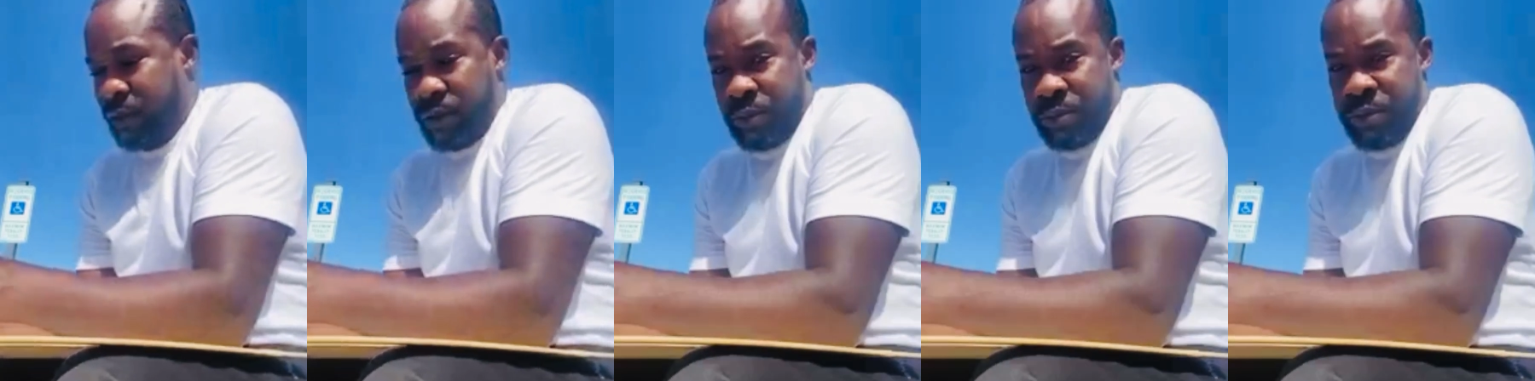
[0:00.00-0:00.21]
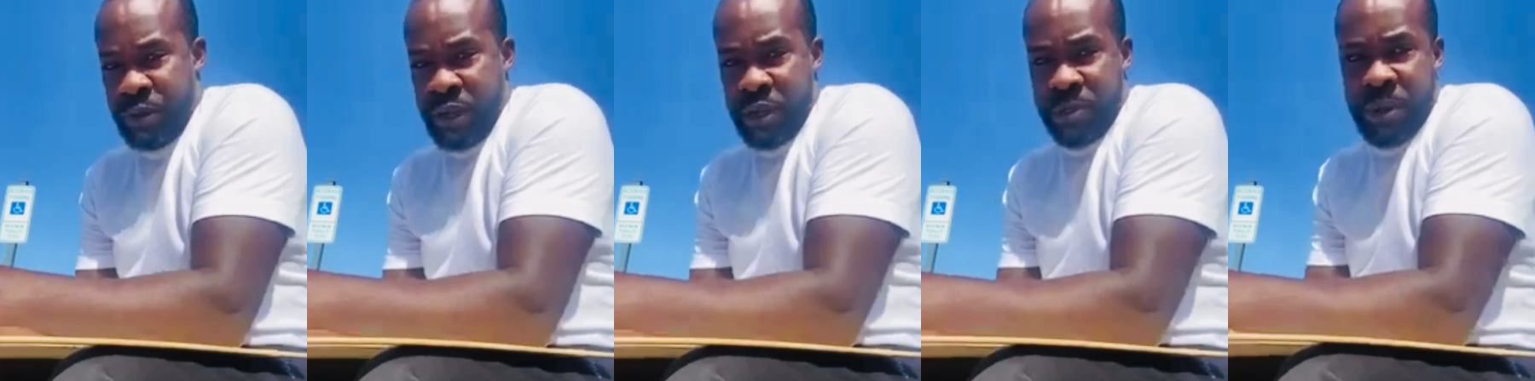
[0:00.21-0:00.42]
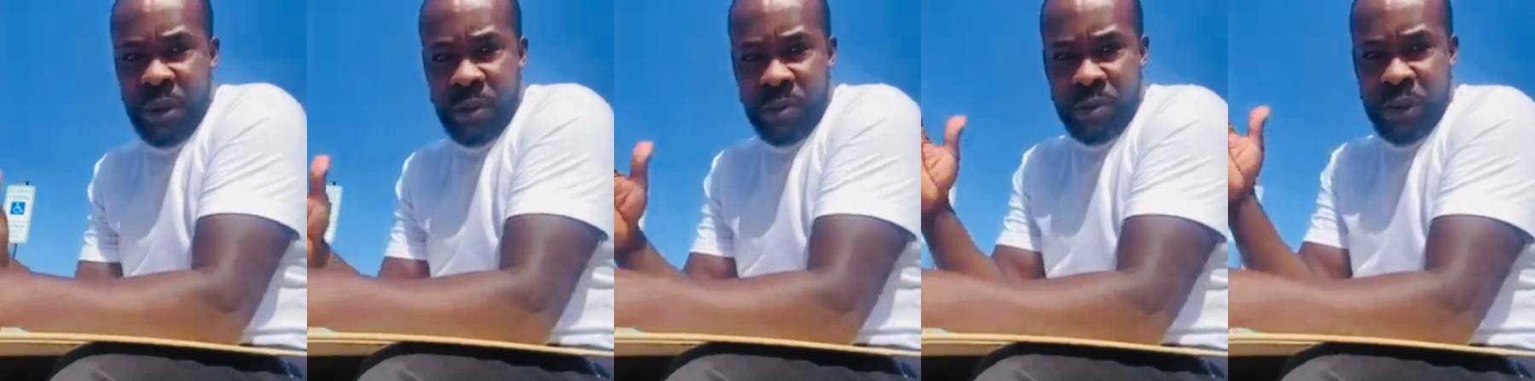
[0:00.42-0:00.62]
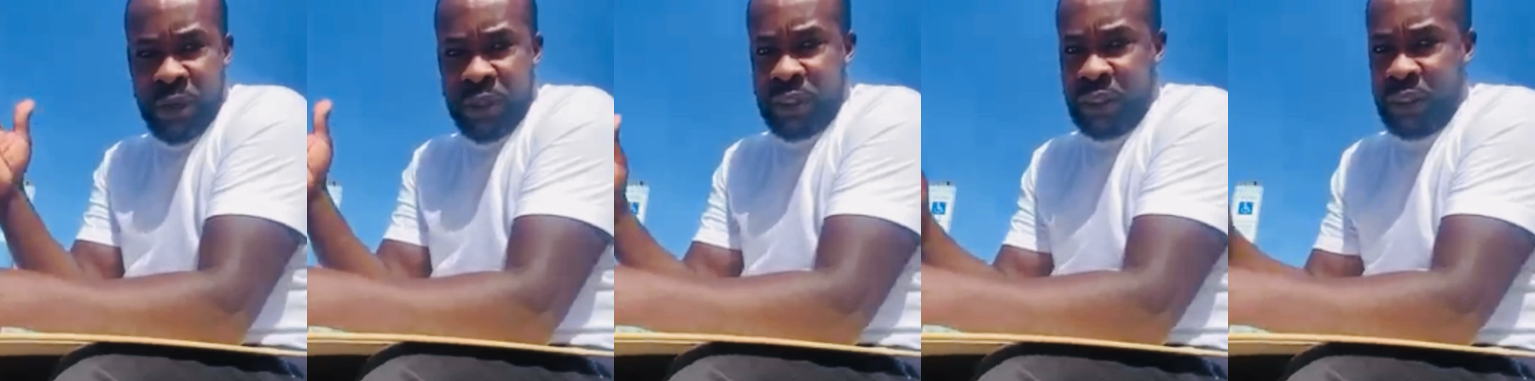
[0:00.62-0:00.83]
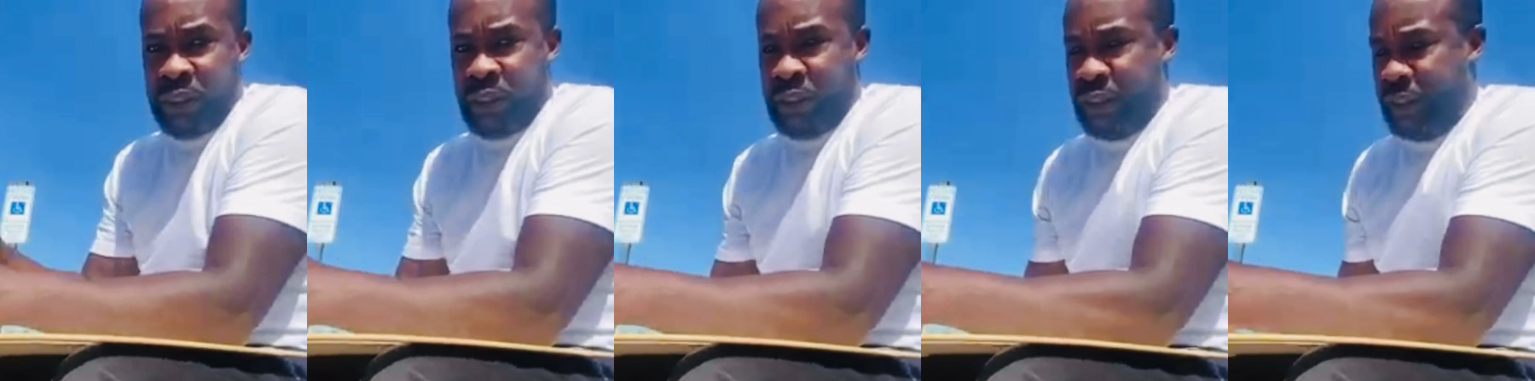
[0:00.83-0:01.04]
me and my
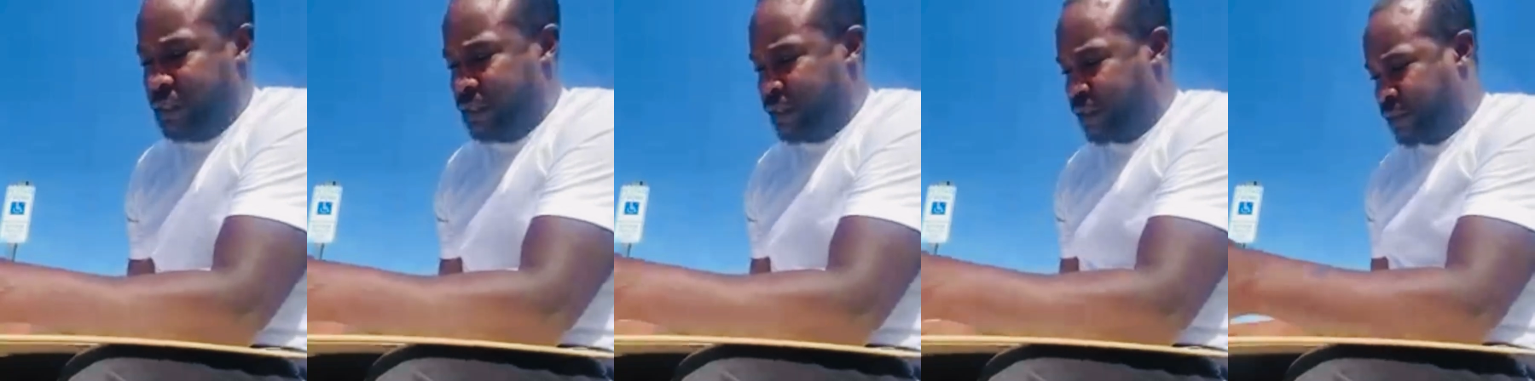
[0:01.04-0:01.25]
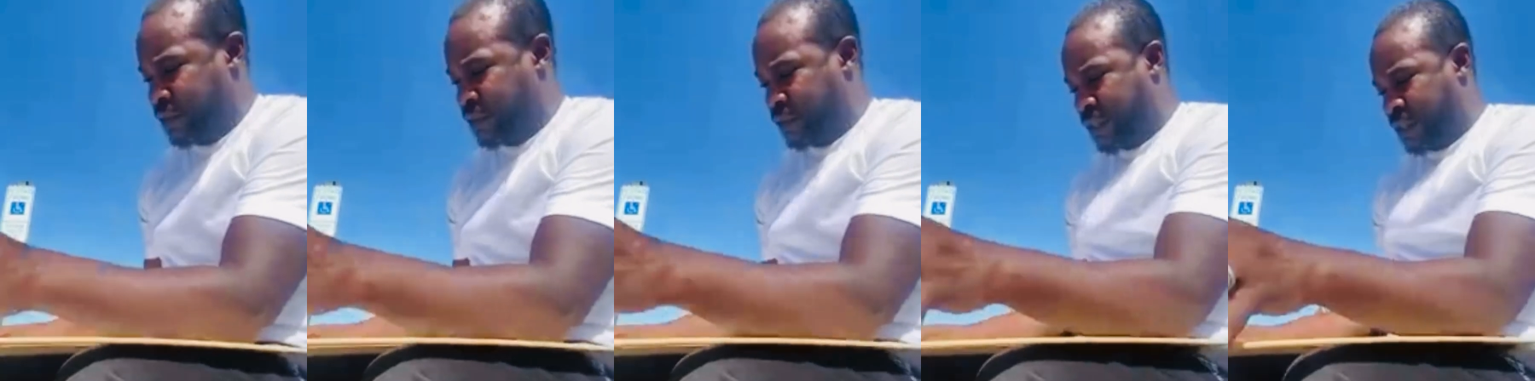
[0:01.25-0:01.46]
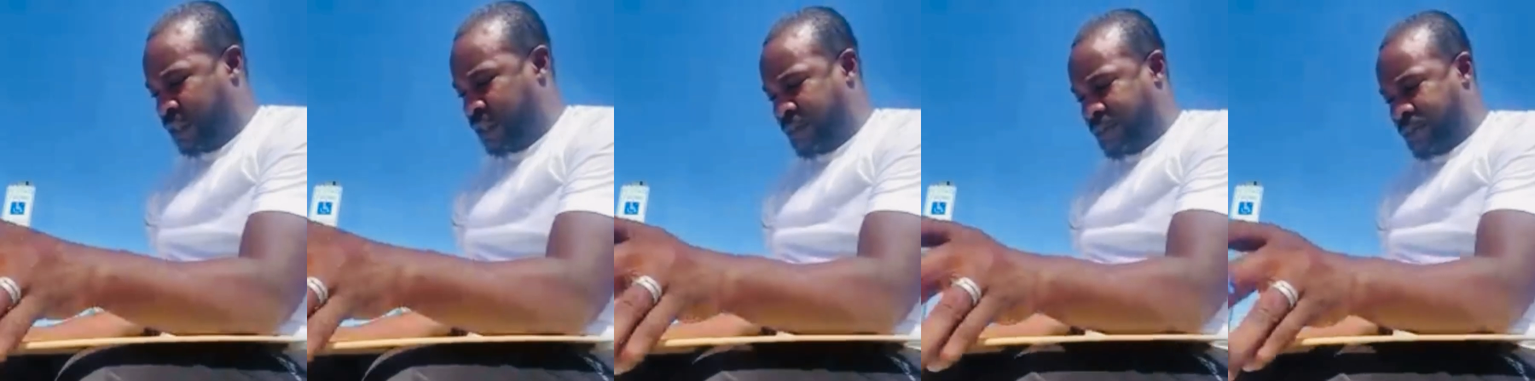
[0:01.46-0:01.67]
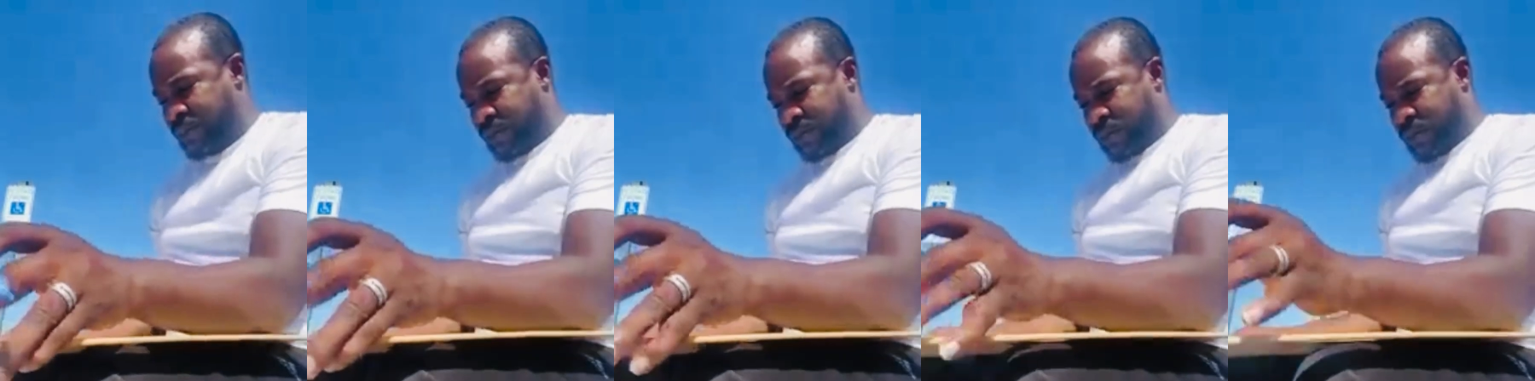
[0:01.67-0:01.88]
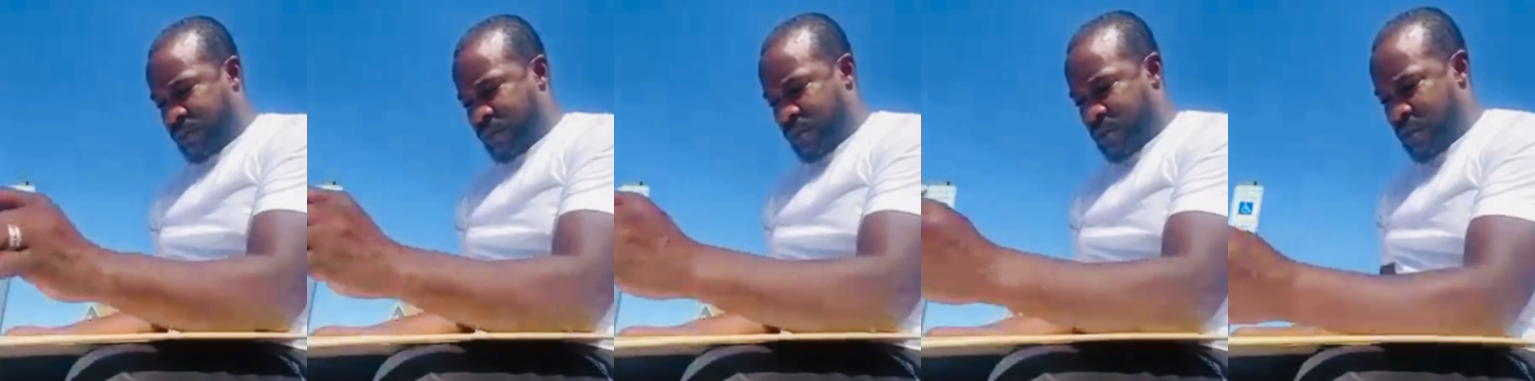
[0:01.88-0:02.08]
brothers and sisters um,